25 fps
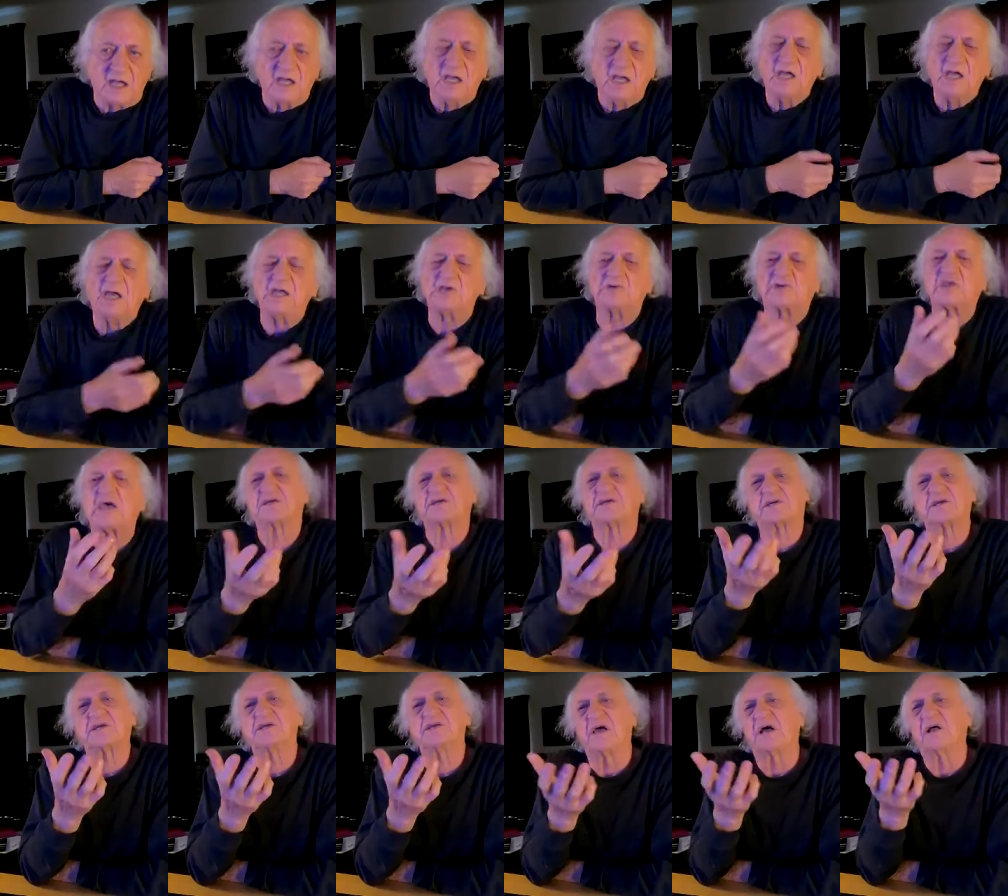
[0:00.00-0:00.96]
He says
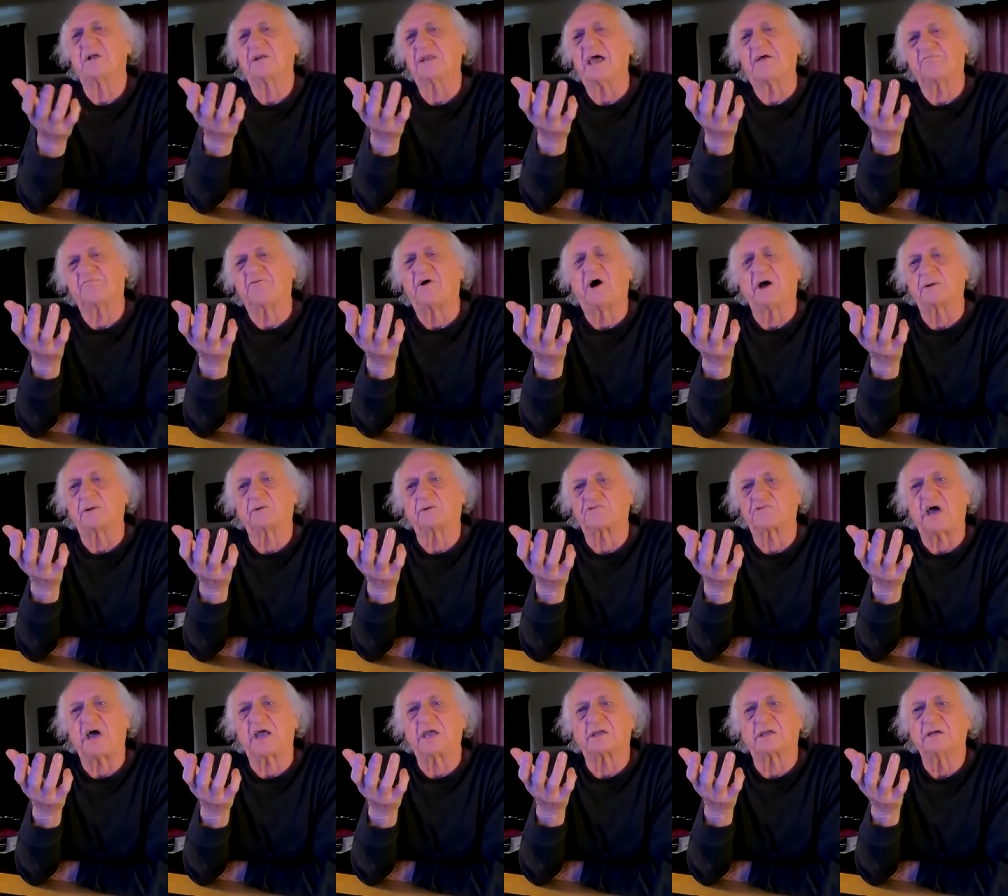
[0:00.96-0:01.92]
in that, that final
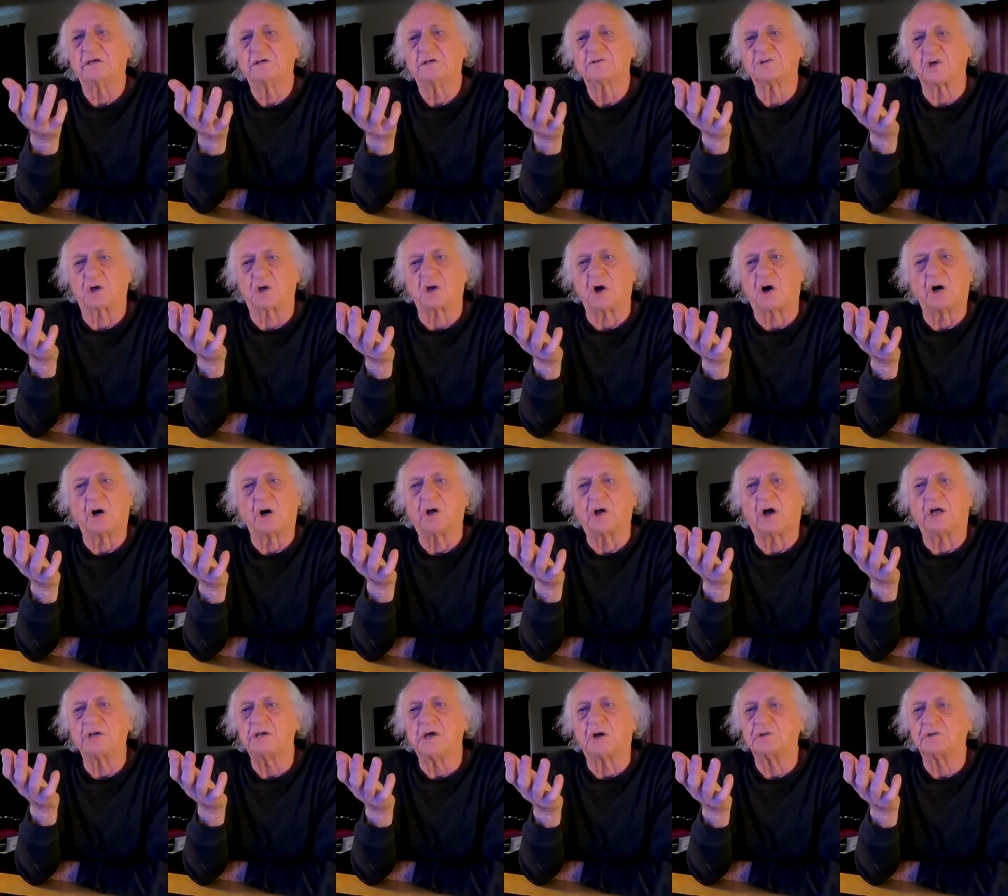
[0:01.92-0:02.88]
take to God,
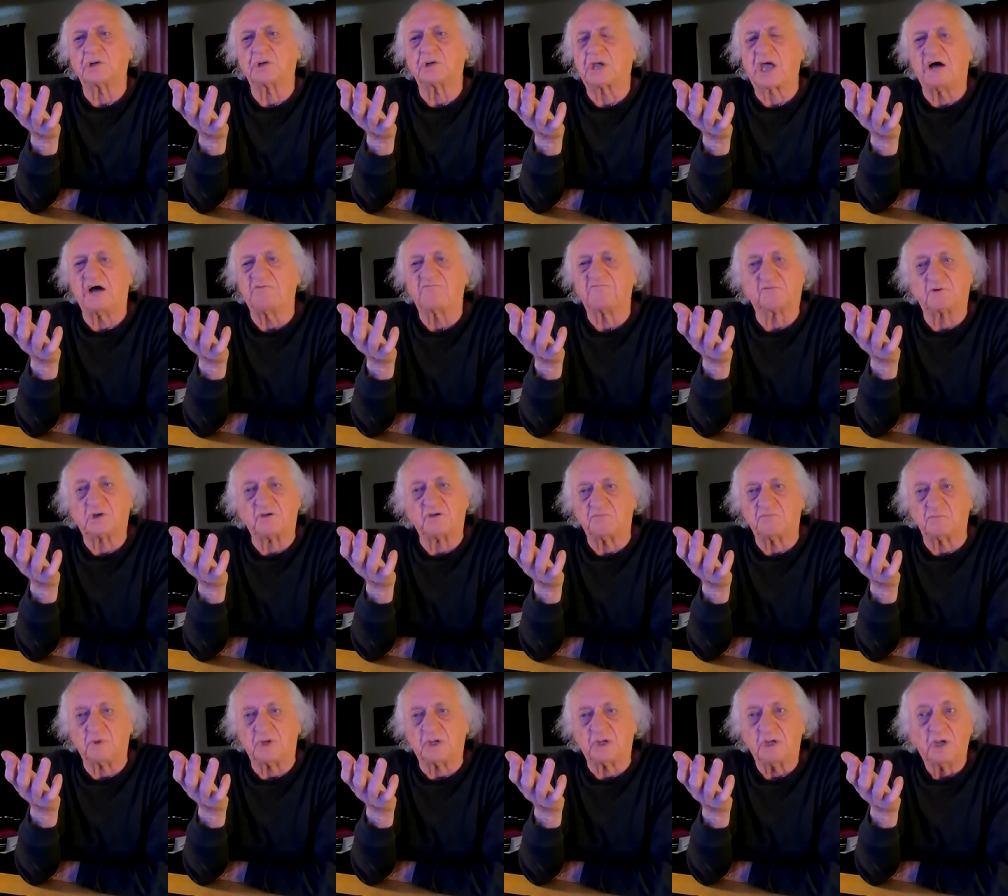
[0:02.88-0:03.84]
I know you can't forgive
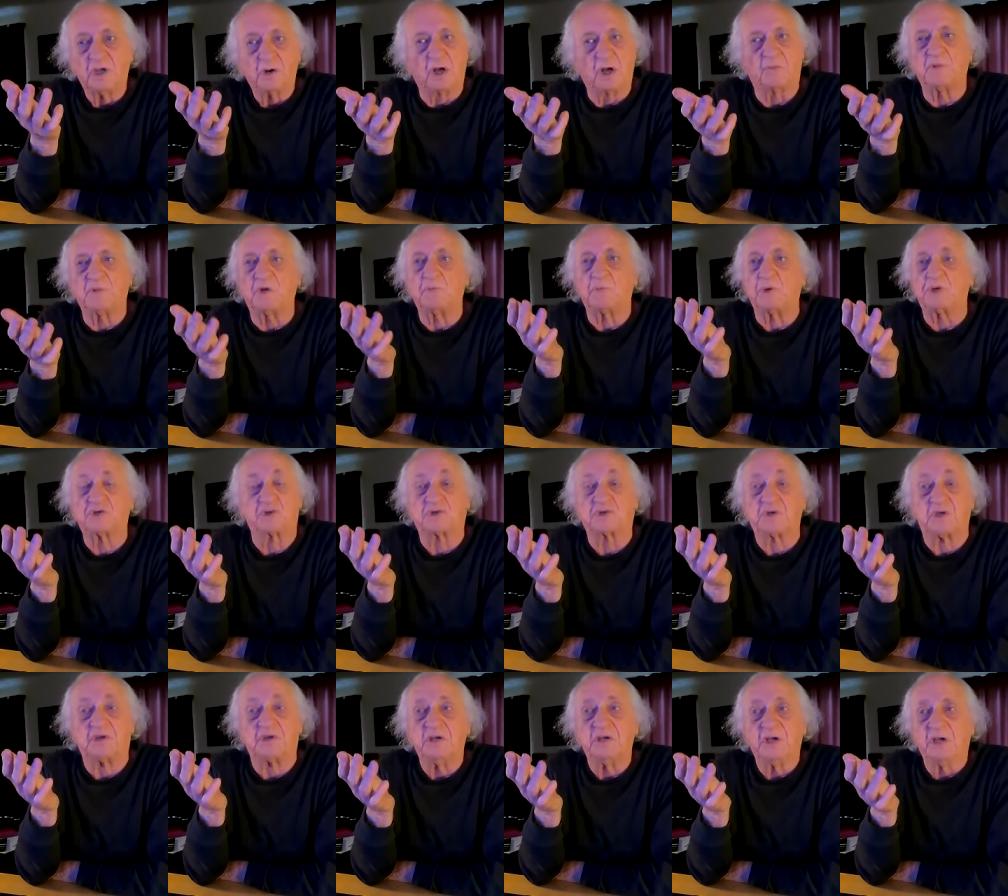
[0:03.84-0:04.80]
me. I mean, which is
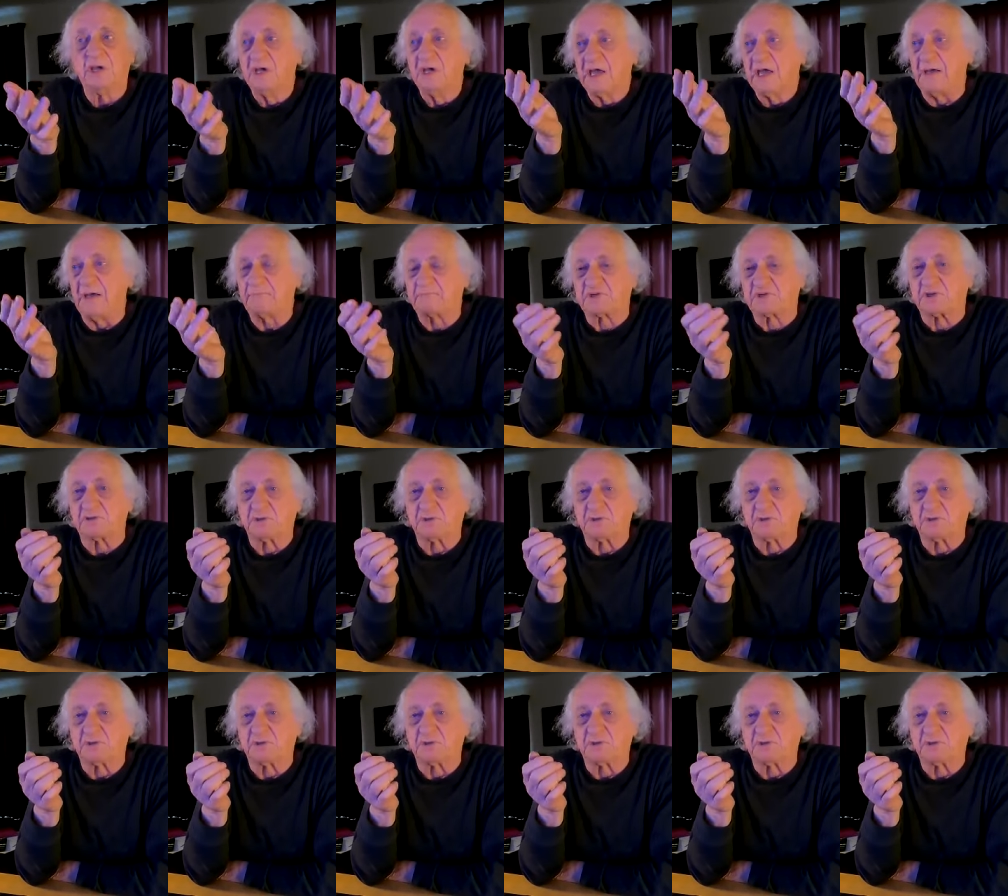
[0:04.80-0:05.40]
an absolute